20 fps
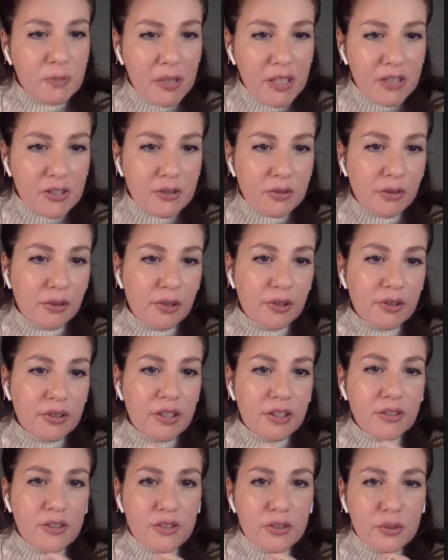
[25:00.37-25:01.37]
space to
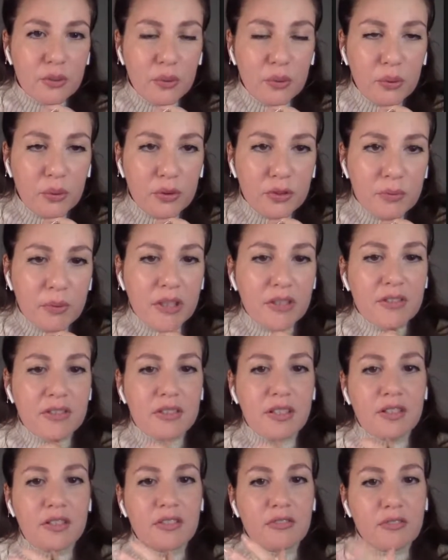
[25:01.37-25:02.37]
learn in the schools because
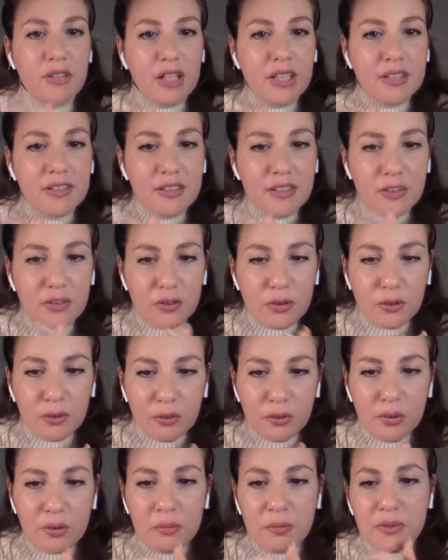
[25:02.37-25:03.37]
they're divided into
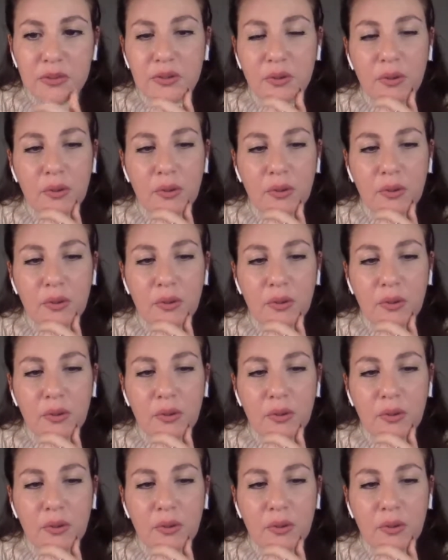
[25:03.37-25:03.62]
groups,